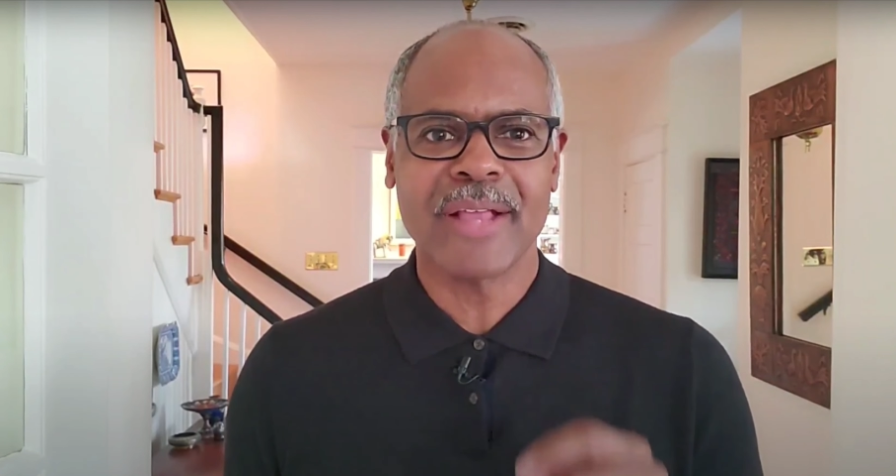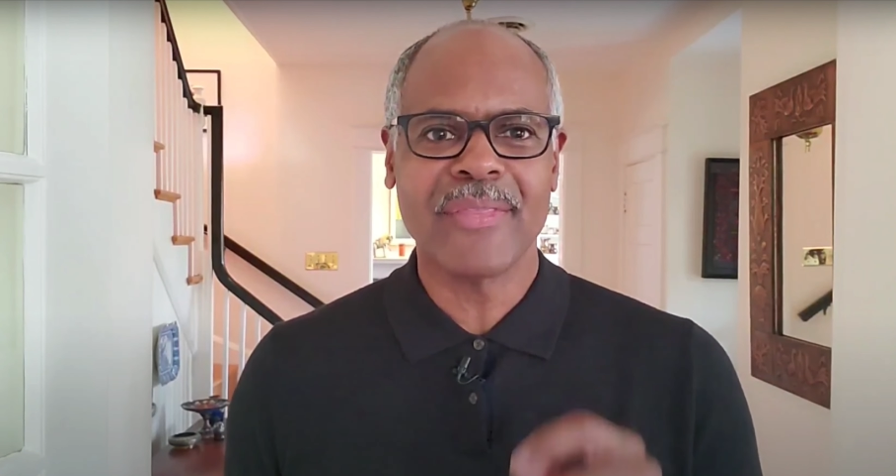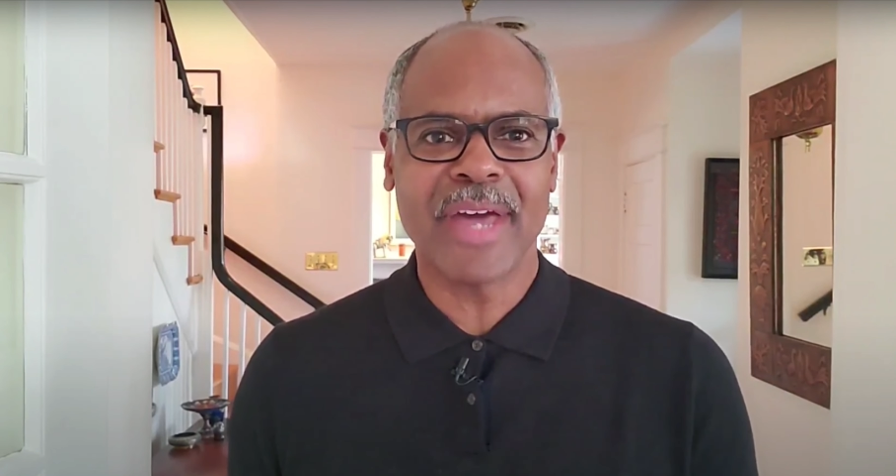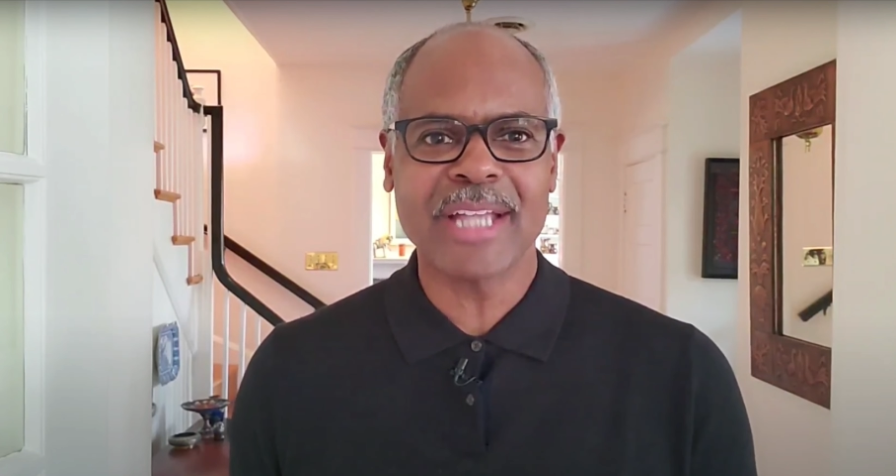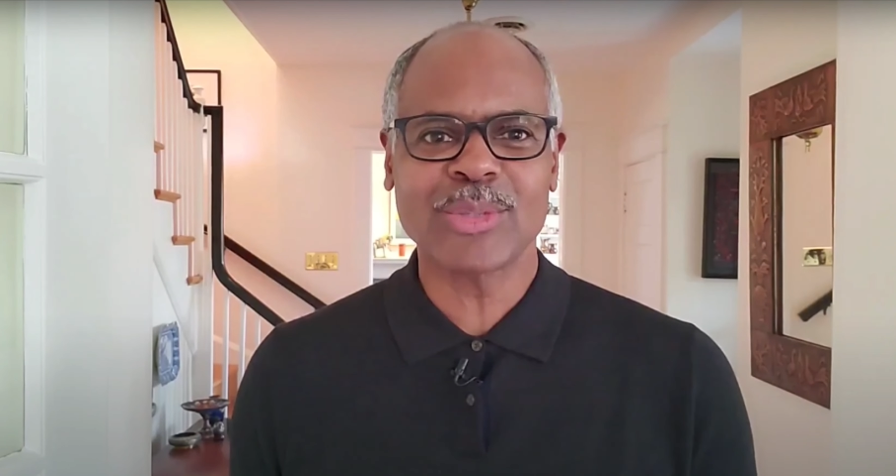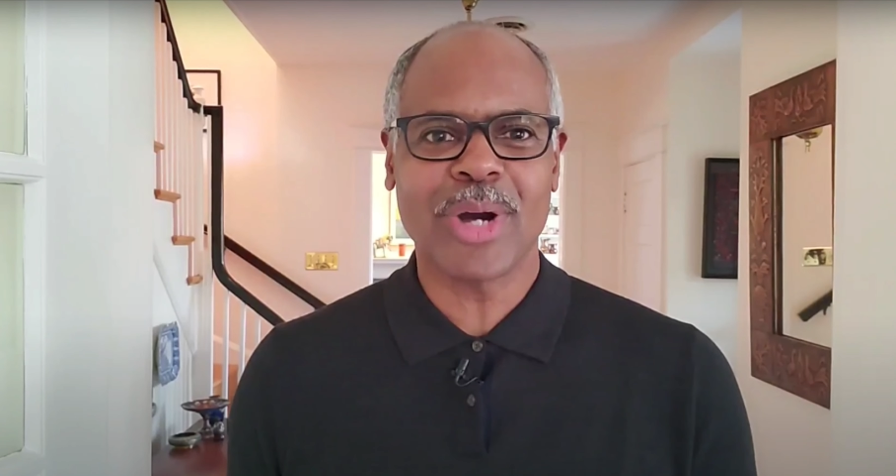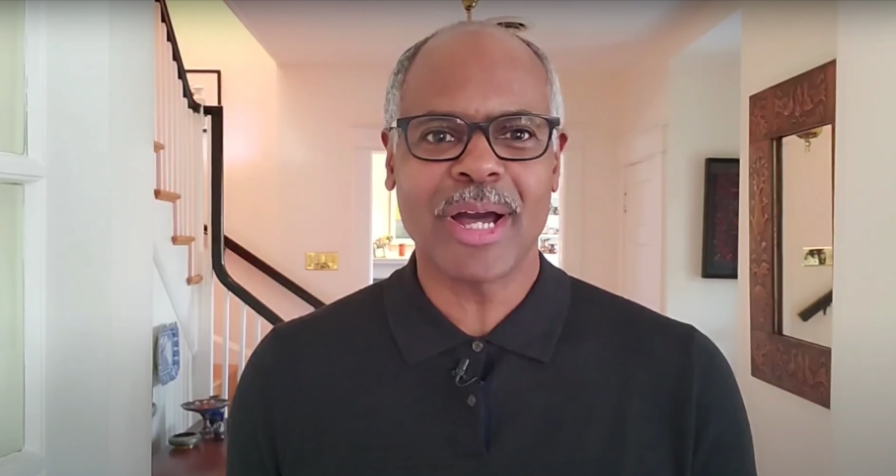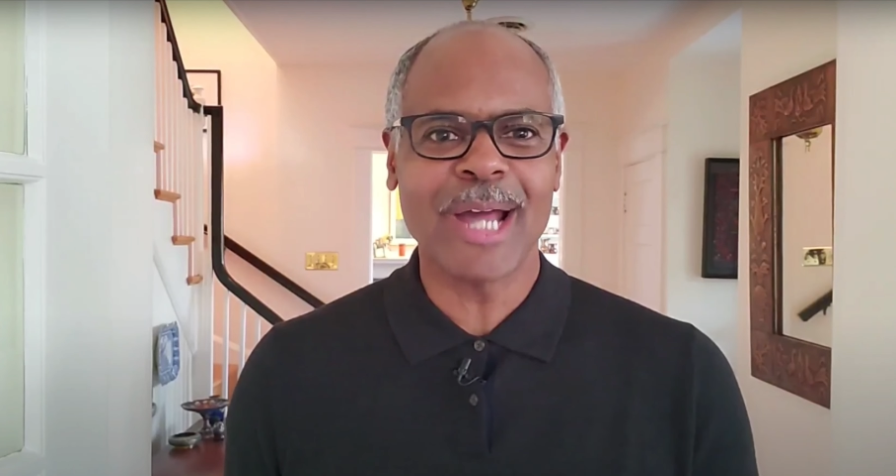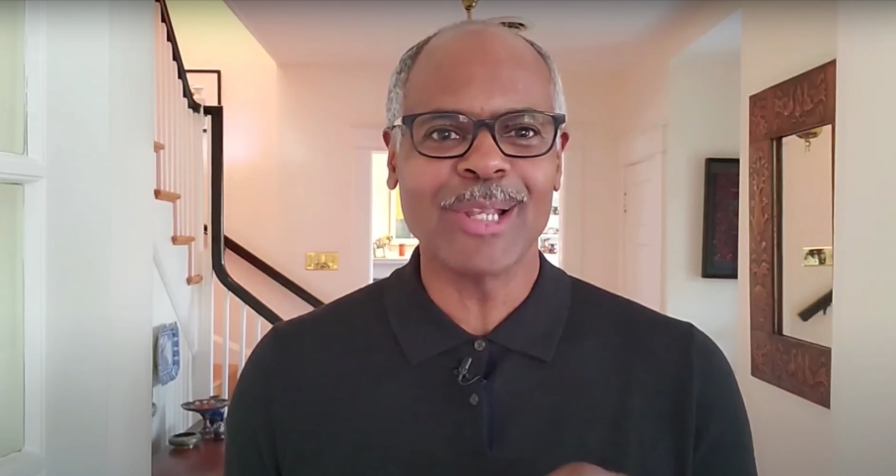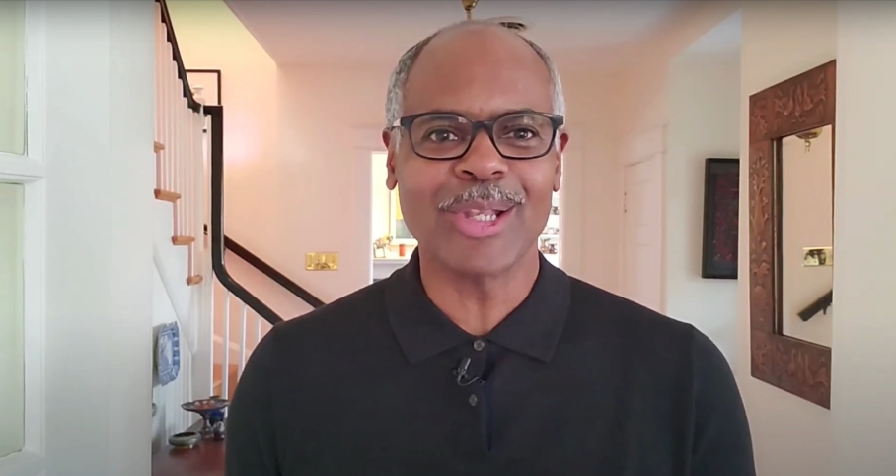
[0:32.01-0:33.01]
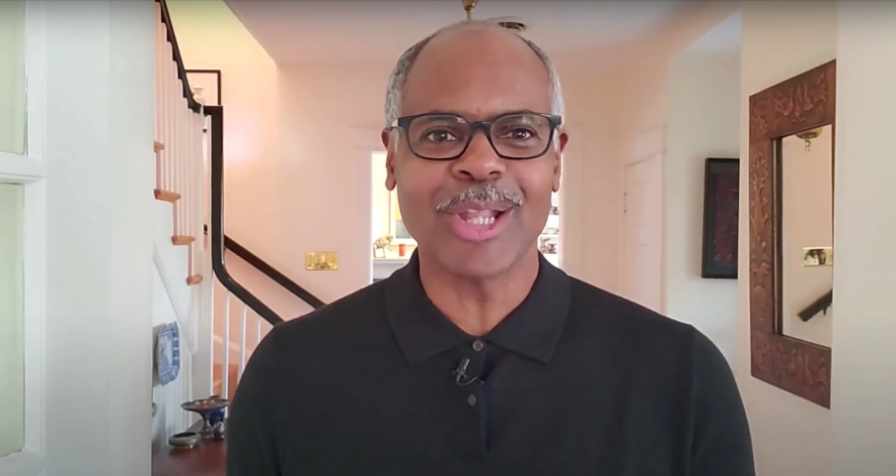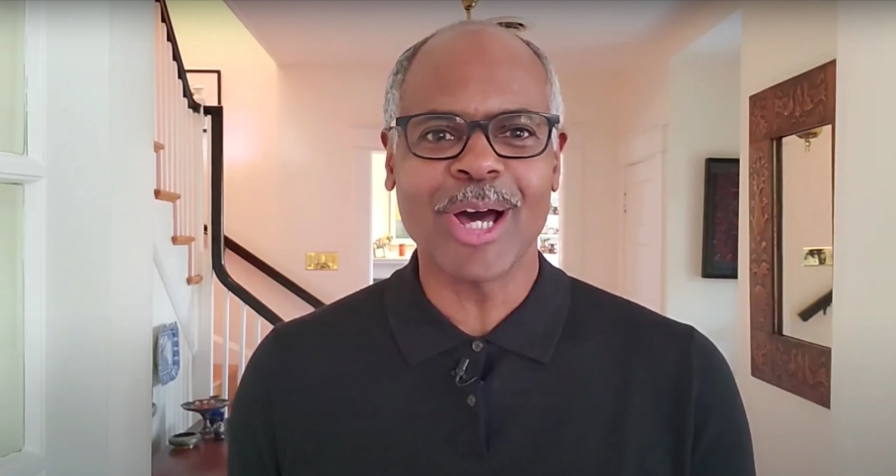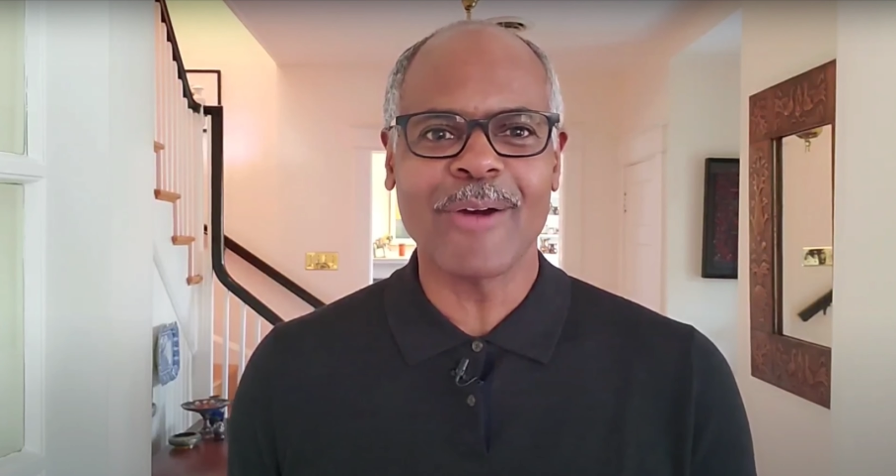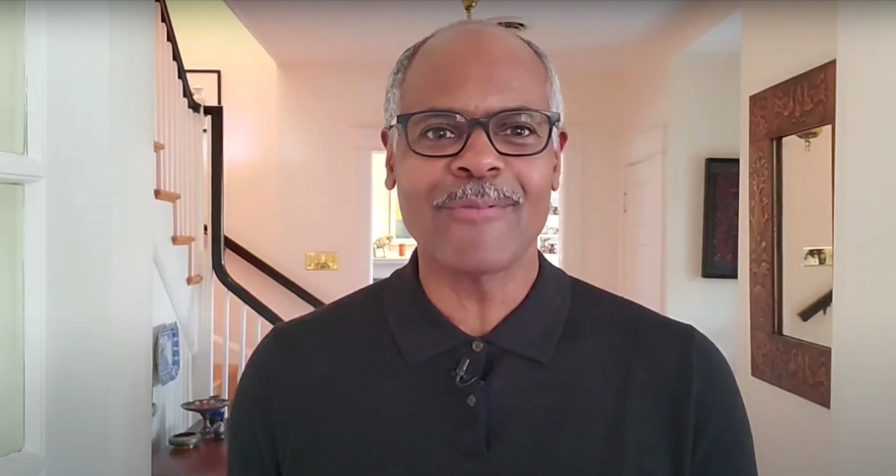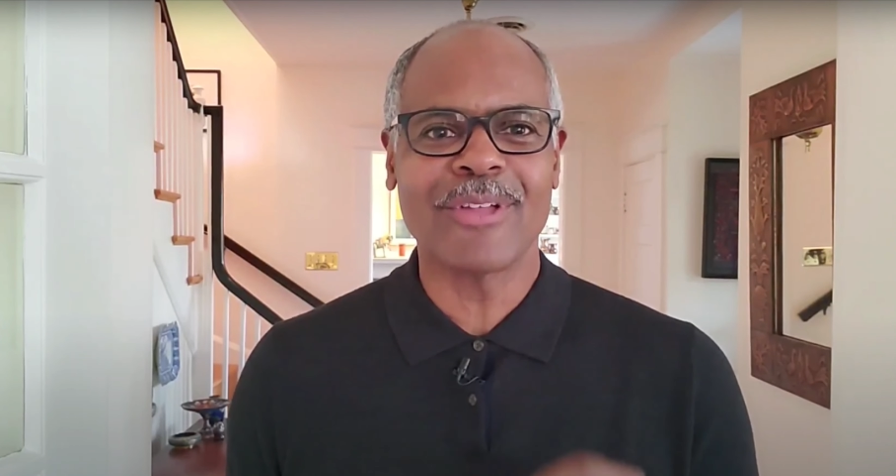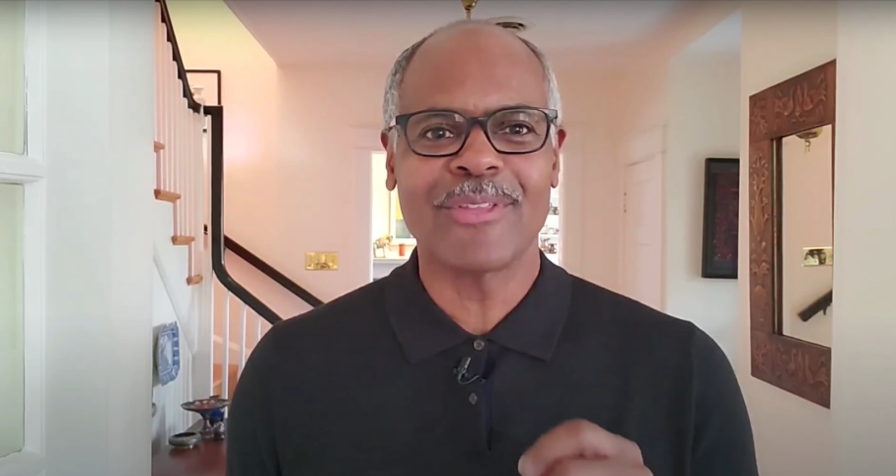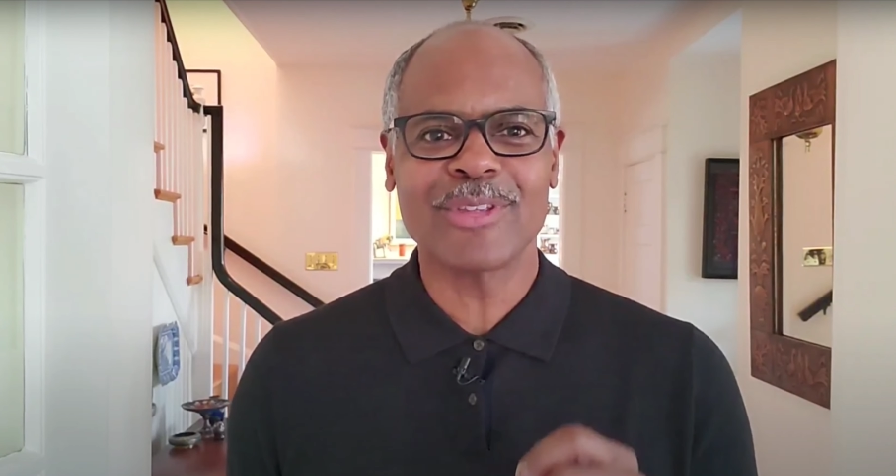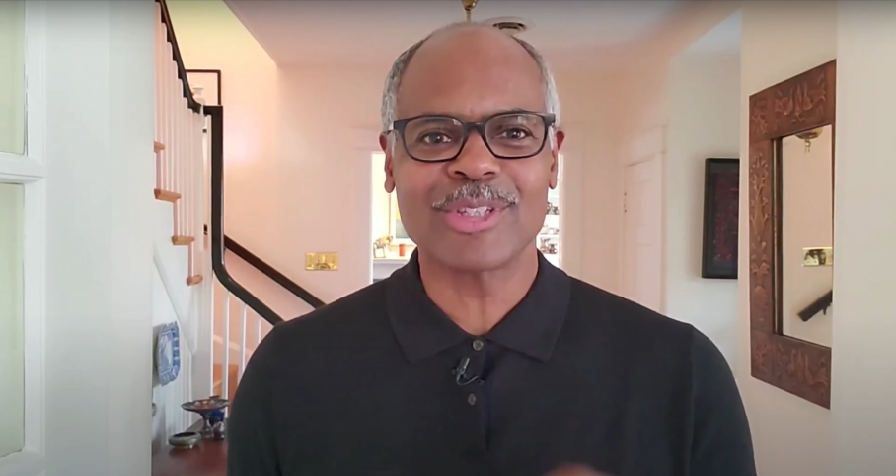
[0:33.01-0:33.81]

That's why I love the